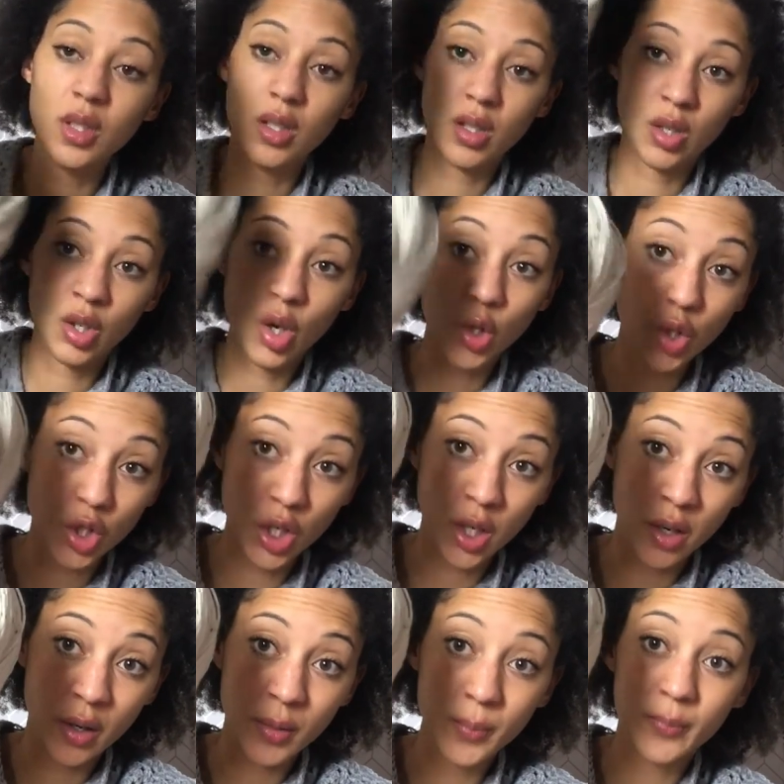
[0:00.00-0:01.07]
So I got
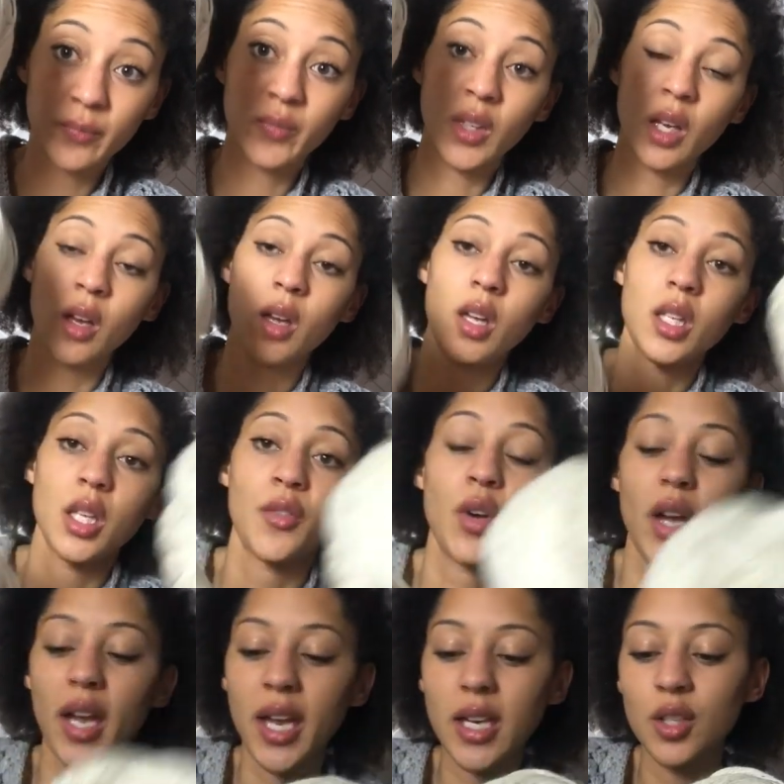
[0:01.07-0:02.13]
two. So I've
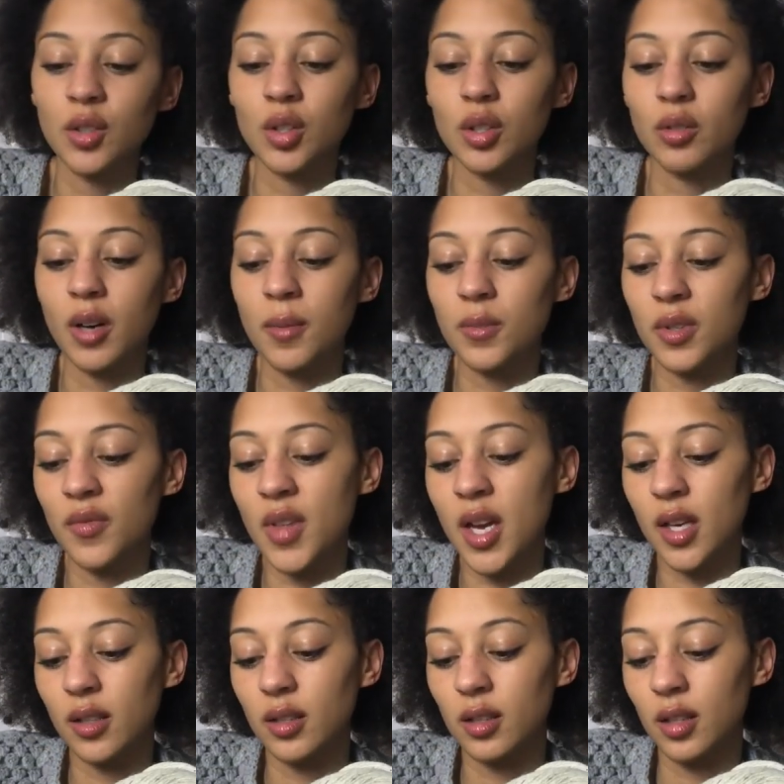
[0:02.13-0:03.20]
got 800 grams of
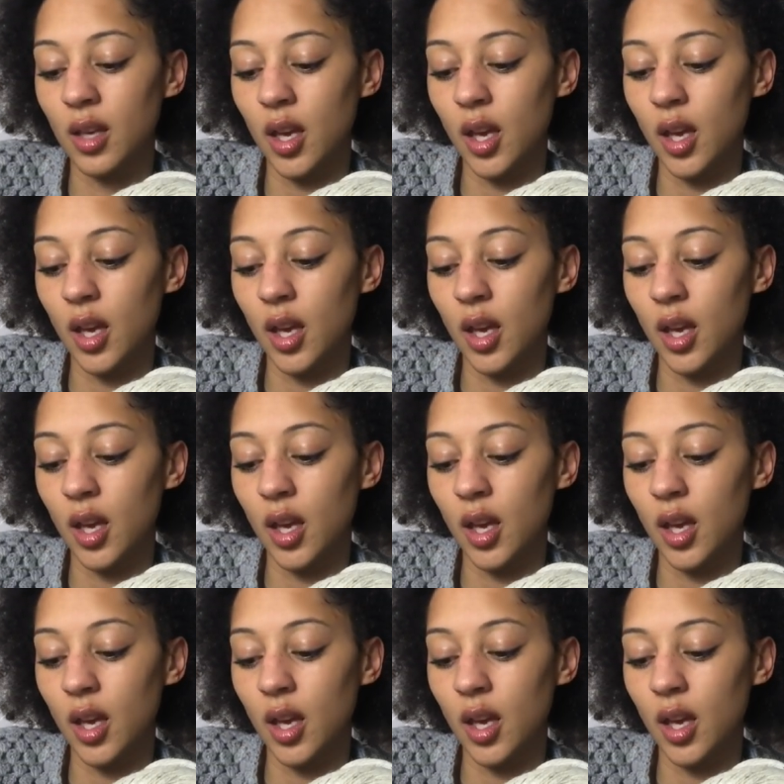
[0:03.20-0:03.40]
this.